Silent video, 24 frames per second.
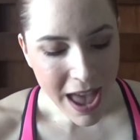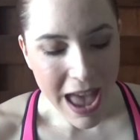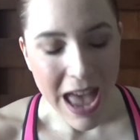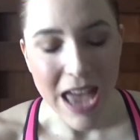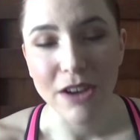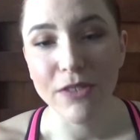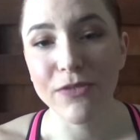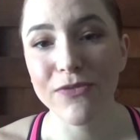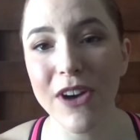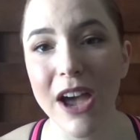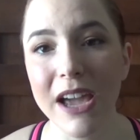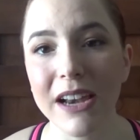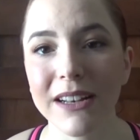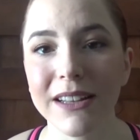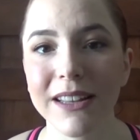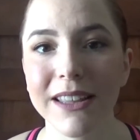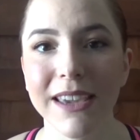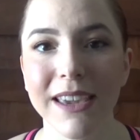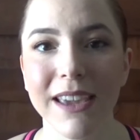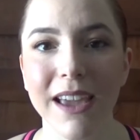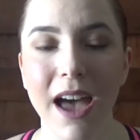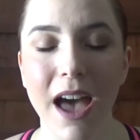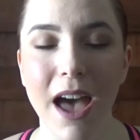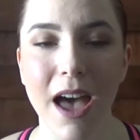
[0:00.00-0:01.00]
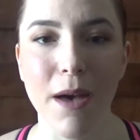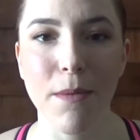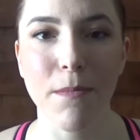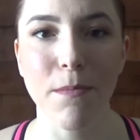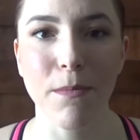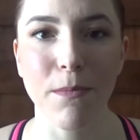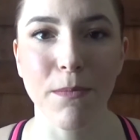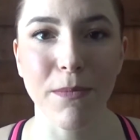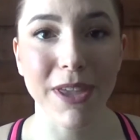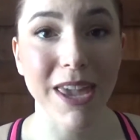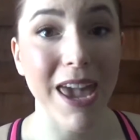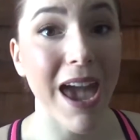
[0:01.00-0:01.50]
And finally,
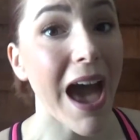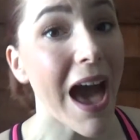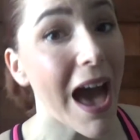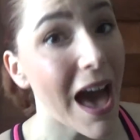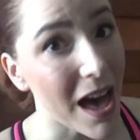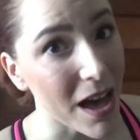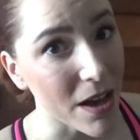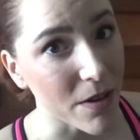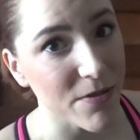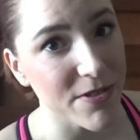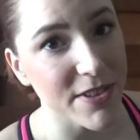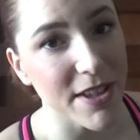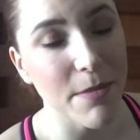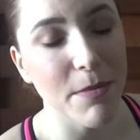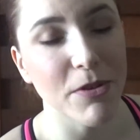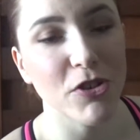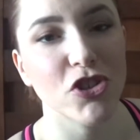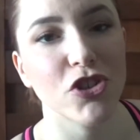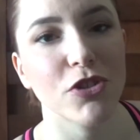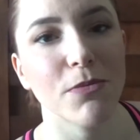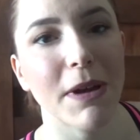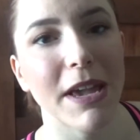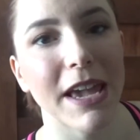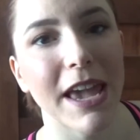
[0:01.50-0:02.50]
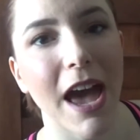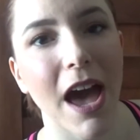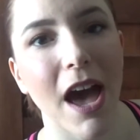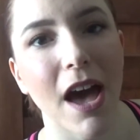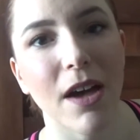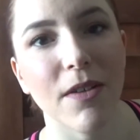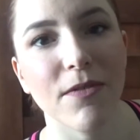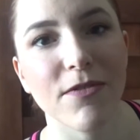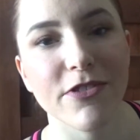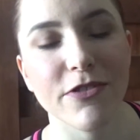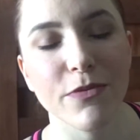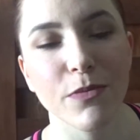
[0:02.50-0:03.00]
calves. I measured my
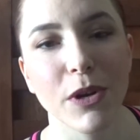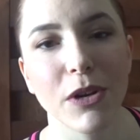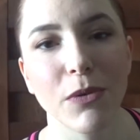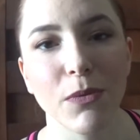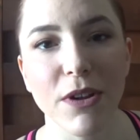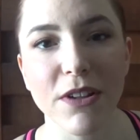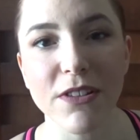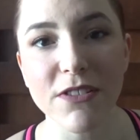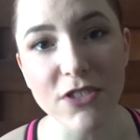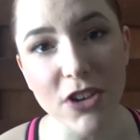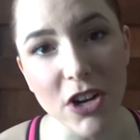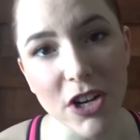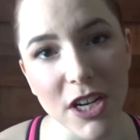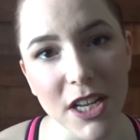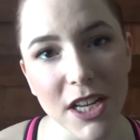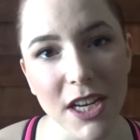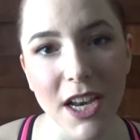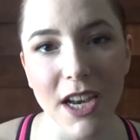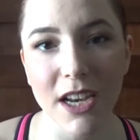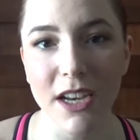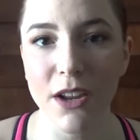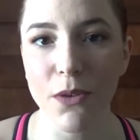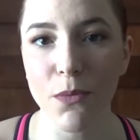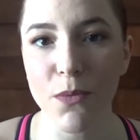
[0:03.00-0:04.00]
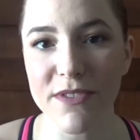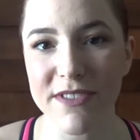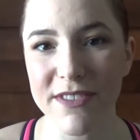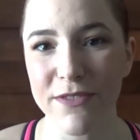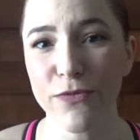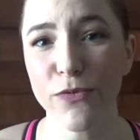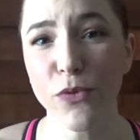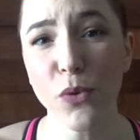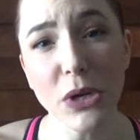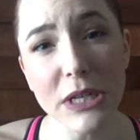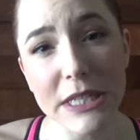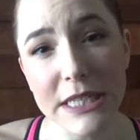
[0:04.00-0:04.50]
calves when we started and it was
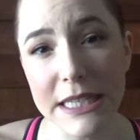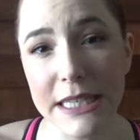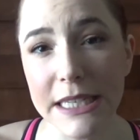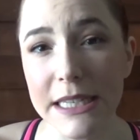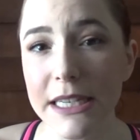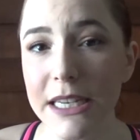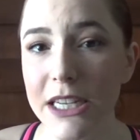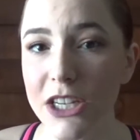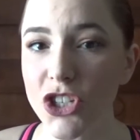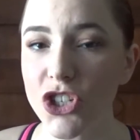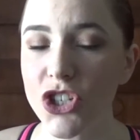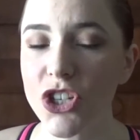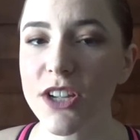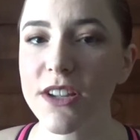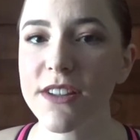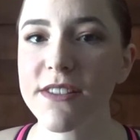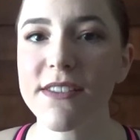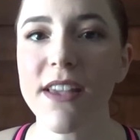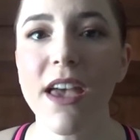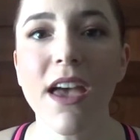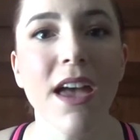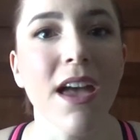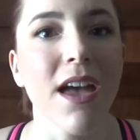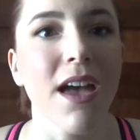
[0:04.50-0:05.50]
14 inches.